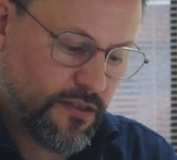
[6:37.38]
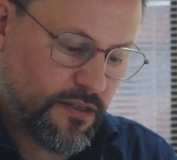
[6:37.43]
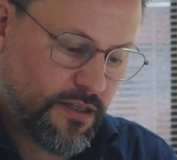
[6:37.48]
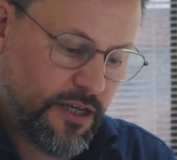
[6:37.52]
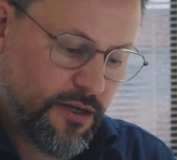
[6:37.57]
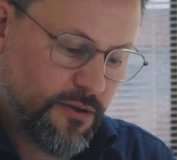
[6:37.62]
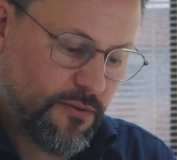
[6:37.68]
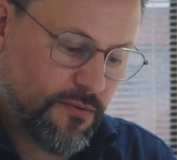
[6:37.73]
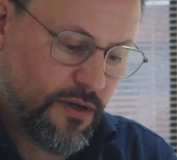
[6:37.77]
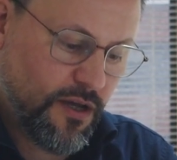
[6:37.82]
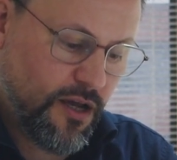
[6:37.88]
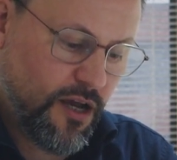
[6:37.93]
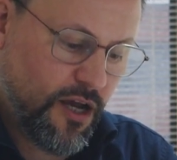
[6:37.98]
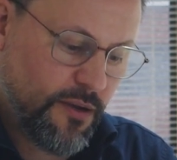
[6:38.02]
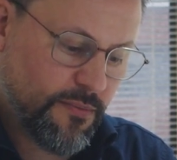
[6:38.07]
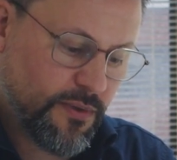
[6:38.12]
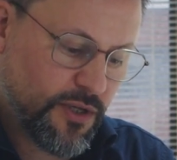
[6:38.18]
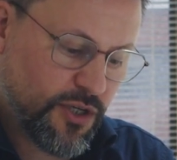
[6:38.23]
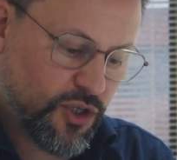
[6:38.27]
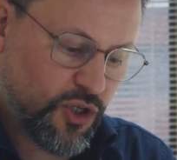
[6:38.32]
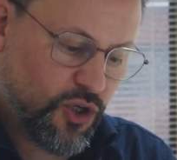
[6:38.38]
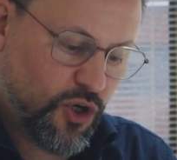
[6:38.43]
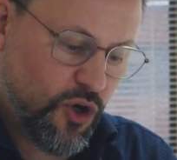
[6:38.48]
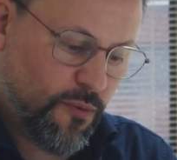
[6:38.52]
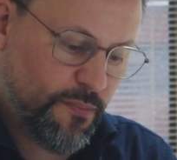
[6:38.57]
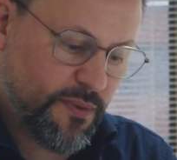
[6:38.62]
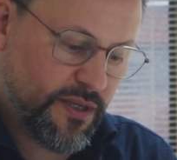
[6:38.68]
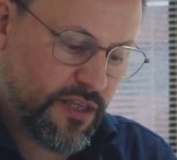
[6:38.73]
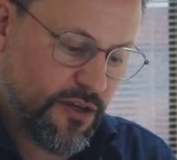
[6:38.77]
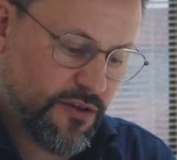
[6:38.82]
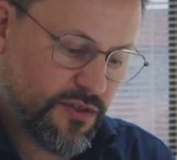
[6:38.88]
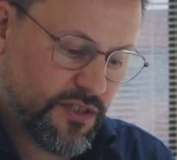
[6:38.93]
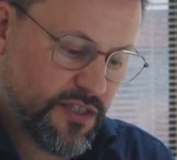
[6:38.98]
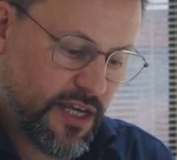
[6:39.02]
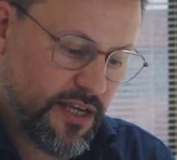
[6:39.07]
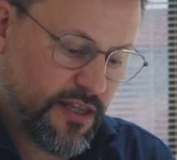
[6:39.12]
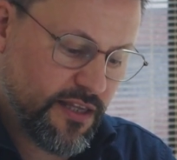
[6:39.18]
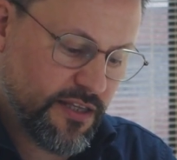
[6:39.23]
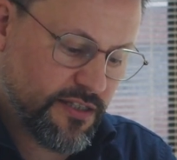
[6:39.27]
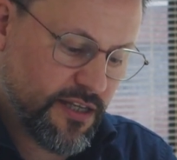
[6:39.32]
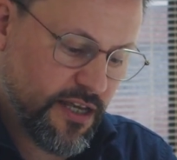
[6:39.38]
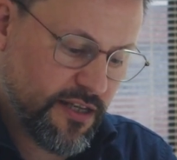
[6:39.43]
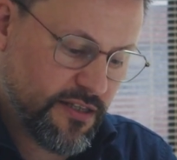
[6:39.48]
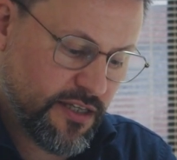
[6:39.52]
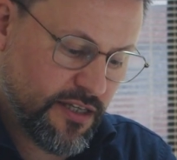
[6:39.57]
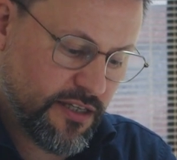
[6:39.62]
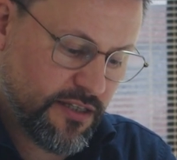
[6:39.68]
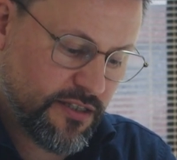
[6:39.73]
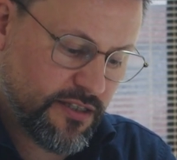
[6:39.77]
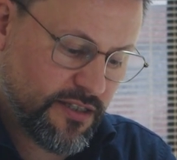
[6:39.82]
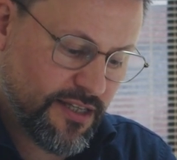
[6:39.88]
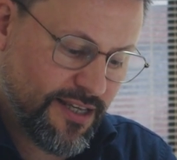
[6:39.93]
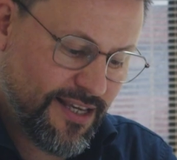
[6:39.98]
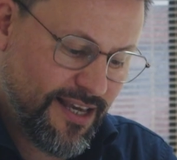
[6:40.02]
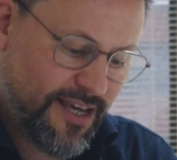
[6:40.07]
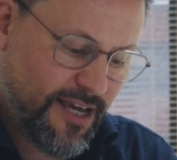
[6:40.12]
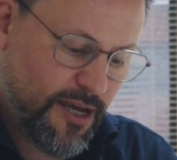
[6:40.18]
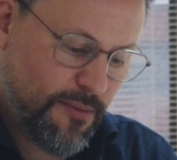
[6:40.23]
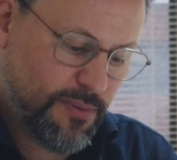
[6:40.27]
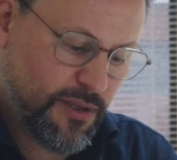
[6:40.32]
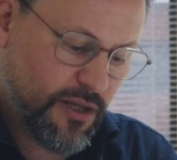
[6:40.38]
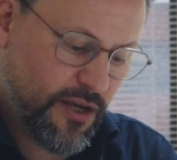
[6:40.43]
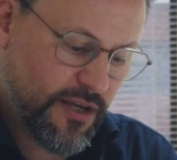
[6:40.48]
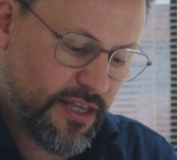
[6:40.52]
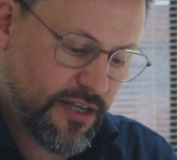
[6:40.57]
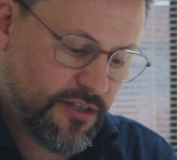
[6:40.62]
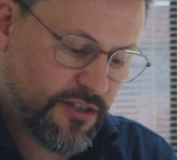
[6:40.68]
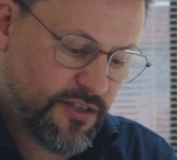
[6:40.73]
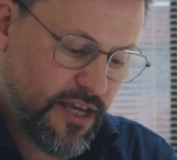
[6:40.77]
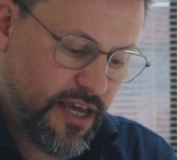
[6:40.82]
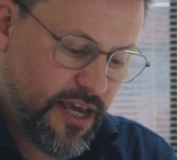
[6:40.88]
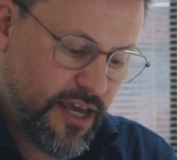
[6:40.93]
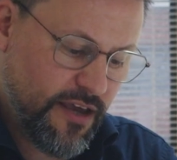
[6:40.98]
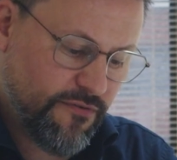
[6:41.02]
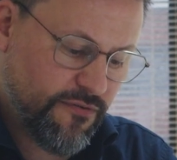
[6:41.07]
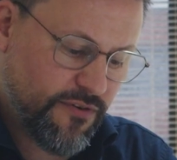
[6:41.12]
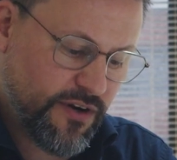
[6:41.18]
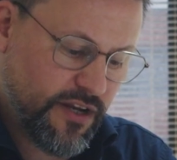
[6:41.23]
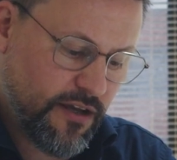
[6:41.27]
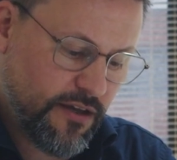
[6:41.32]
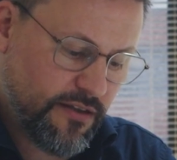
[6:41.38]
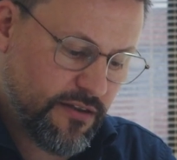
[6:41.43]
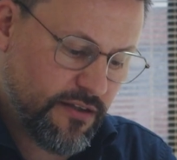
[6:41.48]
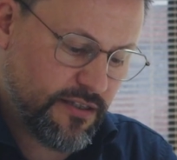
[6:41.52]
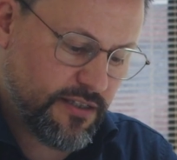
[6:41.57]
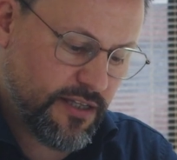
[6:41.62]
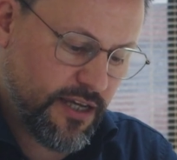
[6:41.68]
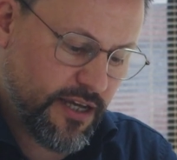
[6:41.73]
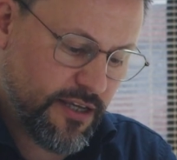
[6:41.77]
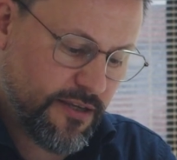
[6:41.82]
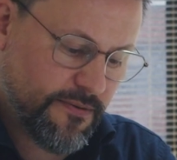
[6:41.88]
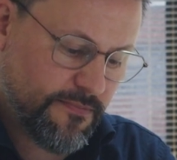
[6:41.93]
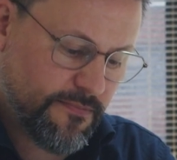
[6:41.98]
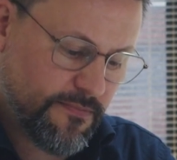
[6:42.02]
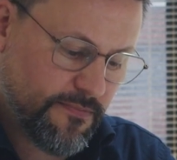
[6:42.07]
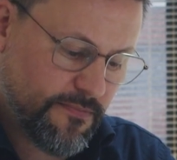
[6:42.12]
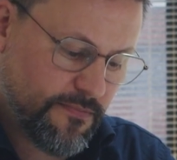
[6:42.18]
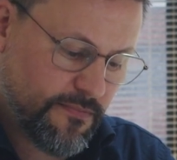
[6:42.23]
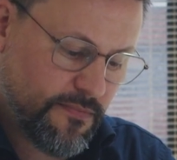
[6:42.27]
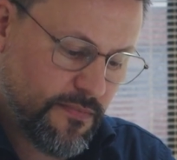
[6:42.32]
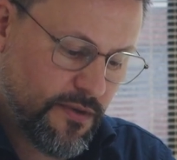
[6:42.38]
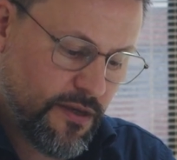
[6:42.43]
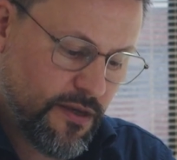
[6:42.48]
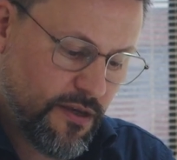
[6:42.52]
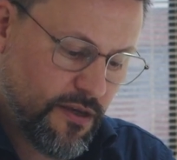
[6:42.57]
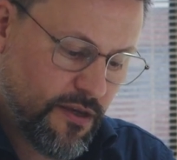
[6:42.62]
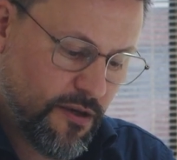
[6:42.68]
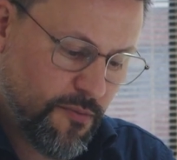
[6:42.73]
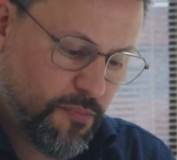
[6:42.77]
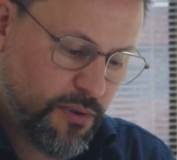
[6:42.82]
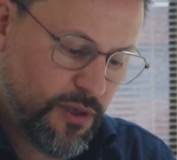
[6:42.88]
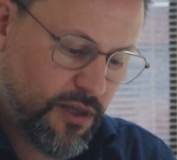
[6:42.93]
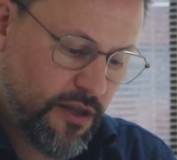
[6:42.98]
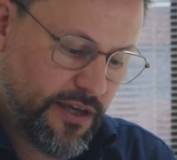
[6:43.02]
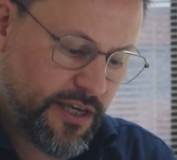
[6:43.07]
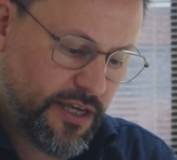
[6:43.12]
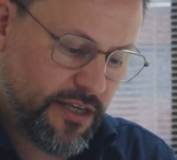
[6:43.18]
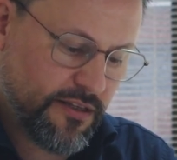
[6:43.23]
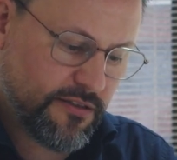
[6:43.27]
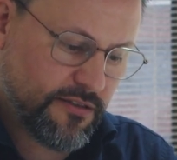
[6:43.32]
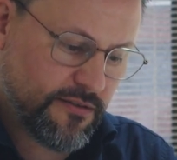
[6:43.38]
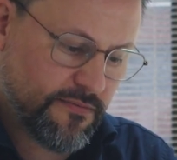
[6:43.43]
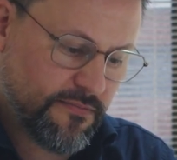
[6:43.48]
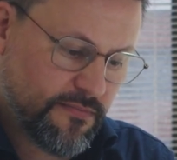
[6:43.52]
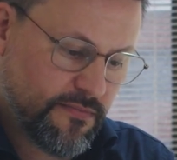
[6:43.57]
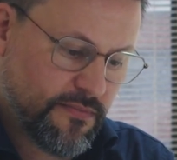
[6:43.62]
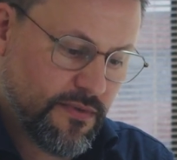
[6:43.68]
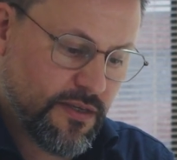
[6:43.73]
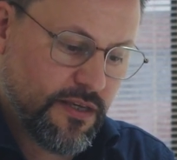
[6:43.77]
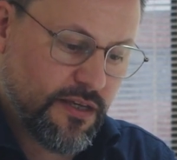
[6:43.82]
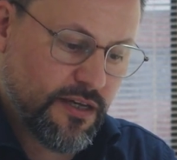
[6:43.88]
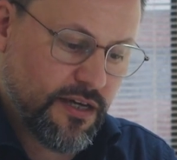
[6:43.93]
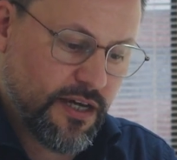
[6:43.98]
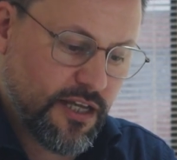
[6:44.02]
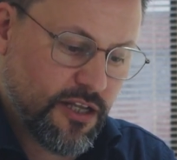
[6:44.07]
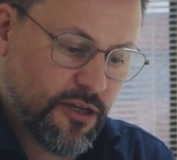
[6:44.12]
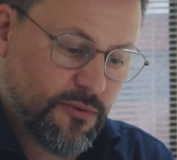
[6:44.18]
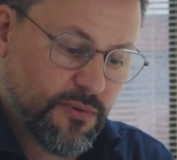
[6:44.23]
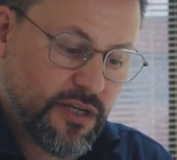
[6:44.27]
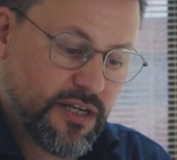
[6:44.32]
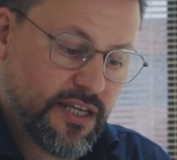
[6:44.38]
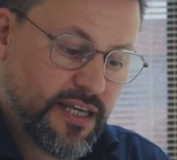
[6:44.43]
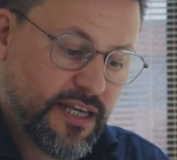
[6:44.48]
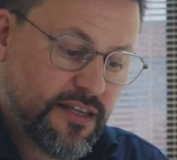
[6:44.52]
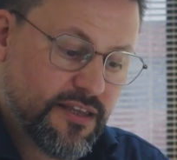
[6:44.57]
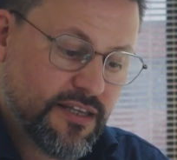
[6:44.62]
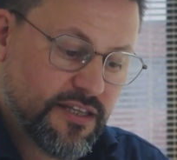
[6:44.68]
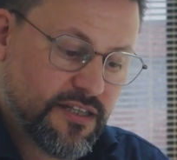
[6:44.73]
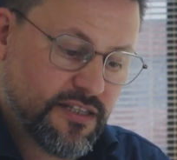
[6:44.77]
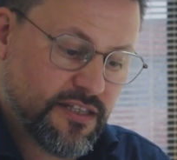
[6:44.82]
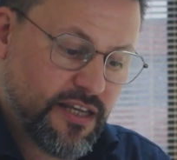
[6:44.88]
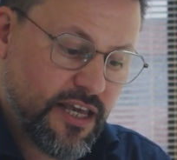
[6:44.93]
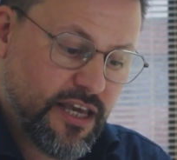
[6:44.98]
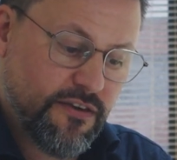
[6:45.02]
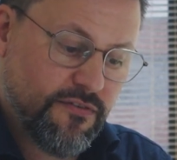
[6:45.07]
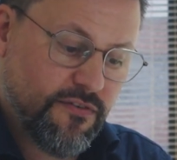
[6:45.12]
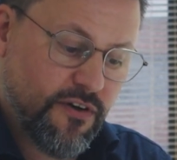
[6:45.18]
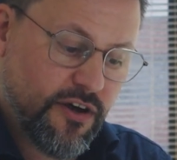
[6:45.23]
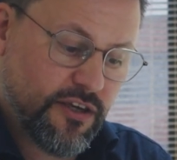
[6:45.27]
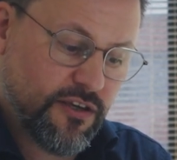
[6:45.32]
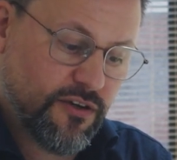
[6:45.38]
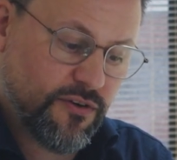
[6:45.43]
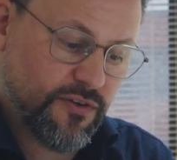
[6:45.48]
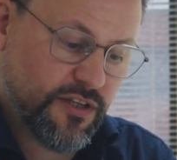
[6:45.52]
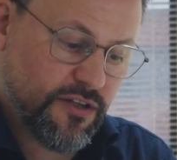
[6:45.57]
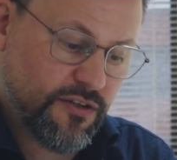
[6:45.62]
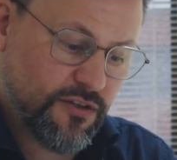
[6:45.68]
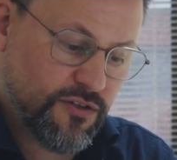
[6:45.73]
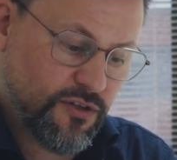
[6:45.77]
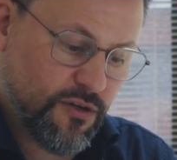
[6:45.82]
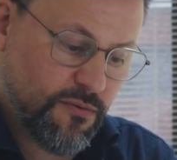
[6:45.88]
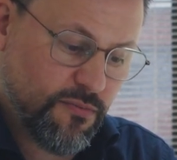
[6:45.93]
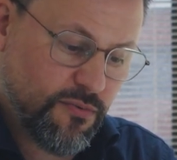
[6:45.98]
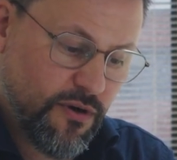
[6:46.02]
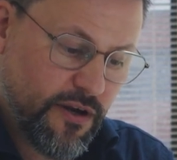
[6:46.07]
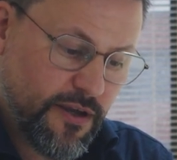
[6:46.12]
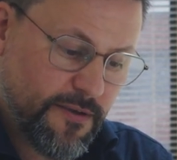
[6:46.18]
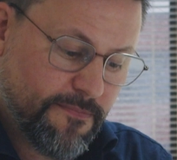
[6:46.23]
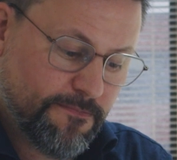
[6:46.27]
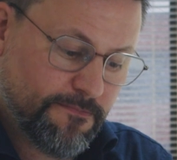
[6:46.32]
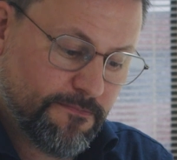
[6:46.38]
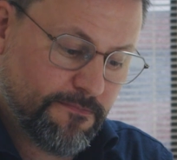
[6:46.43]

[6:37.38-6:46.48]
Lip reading: Now, I'm going to copy those daily settings, apply that to every other day, apply it, and I'm going to hit the save icon in the top right.